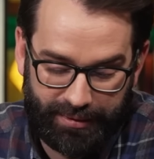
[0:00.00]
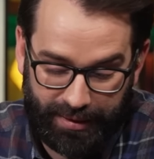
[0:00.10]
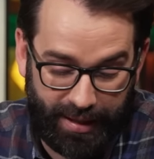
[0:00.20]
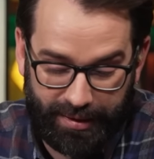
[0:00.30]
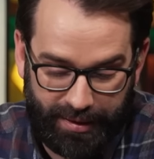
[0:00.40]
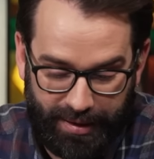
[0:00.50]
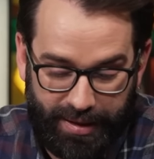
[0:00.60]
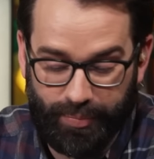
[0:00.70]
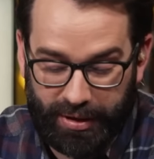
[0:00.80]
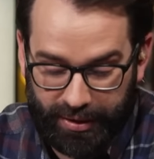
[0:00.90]
again,
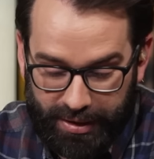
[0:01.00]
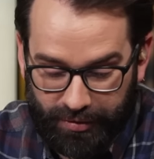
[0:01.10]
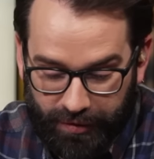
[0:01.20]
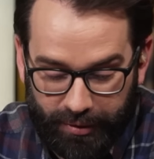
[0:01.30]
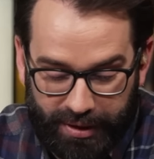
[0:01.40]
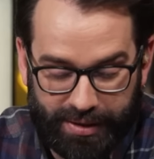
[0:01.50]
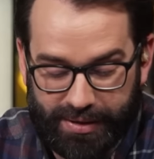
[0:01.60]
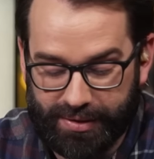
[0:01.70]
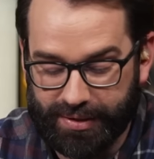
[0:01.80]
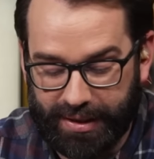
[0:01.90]
inability to
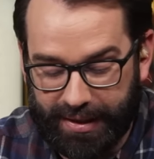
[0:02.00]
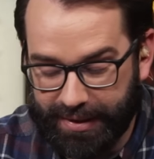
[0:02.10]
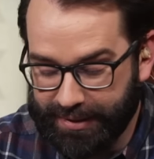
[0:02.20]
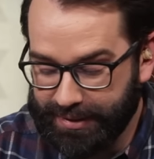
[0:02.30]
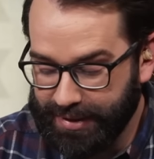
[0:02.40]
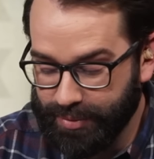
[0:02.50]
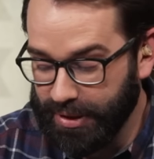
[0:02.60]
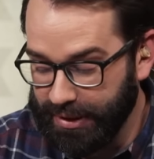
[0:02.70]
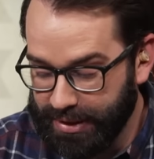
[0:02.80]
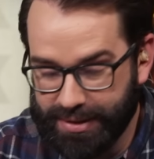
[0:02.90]
focus,
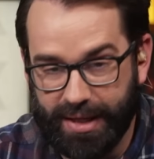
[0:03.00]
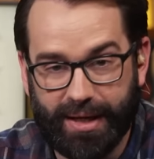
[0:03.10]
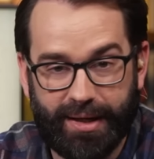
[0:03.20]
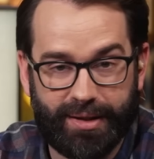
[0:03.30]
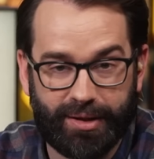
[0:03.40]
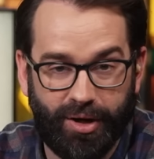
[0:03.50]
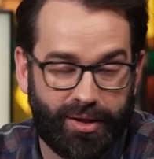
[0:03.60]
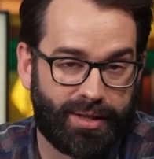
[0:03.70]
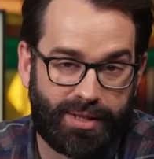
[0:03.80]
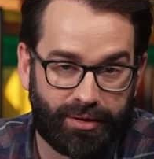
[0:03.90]
inability to take anything
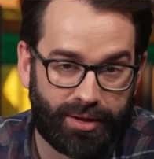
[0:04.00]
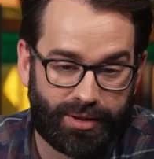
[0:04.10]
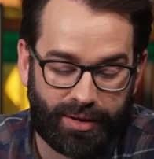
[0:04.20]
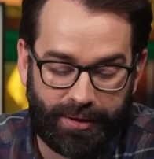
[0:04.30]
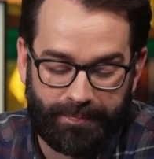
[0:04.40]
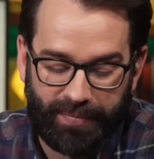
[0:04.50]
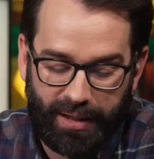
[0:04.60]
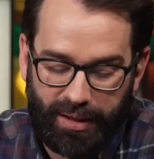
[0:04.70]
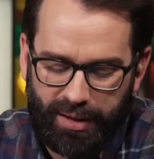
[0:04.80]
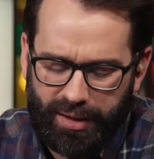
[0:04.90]
all that seriously.
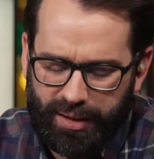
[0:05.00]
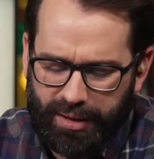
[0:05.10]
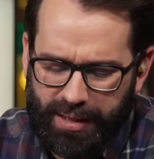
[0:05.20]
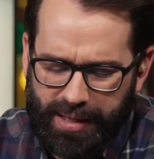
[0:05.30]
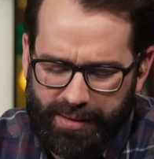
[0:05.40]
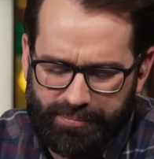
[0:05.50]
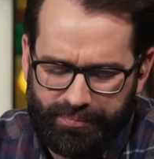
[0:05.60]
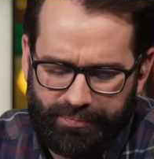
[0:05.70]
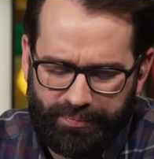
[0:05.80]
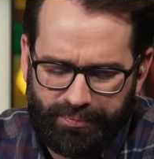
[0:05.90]

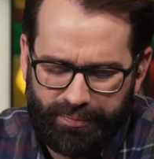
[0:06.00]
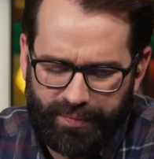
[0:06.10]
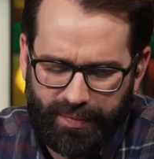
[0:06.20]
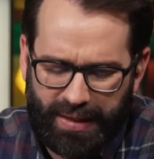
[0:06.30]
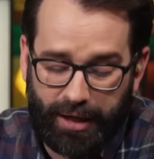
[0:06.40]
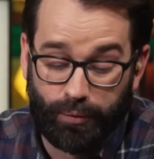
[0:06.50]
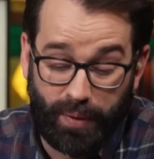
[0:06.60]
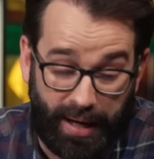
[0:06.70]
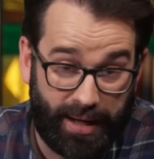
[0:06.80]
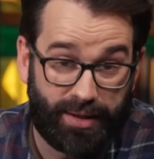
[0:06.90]
Now,
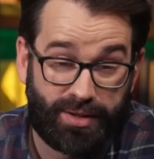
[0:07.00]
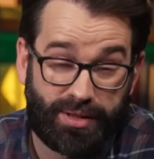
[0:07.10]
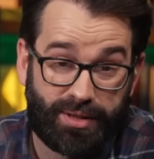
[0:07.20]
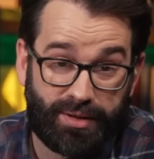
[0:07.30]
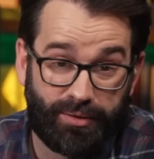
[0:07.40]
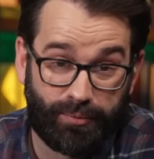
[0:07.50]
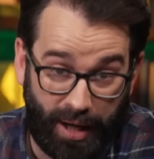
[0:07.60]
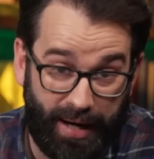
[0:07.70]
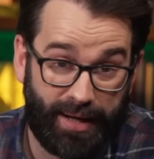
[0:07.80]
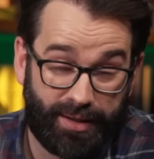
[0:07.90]
riots
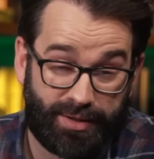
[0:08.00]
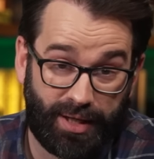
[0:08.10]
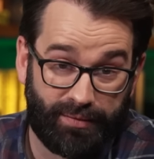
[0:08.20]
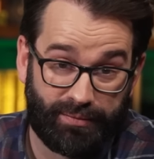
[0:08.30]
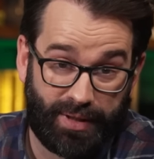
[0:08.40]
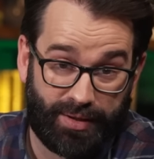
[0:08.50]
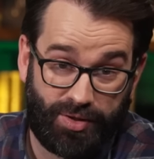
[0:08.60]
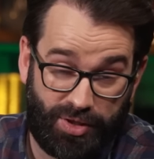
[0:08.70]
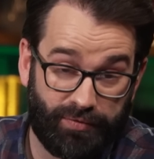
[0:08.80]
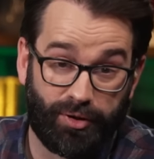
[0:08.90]
and
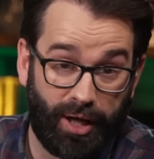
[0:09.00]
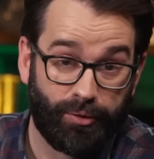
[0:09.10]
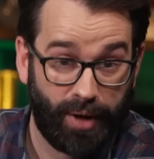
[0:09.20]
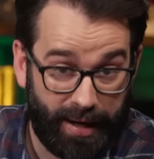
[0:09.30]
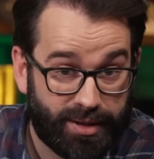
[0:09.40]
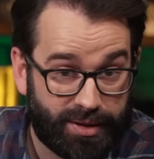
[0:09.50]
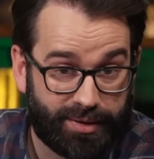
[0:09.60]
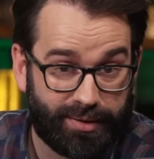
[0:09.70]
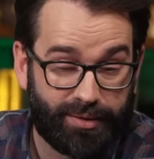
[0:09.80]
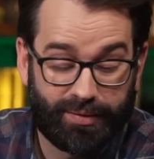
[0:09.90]
civil unrest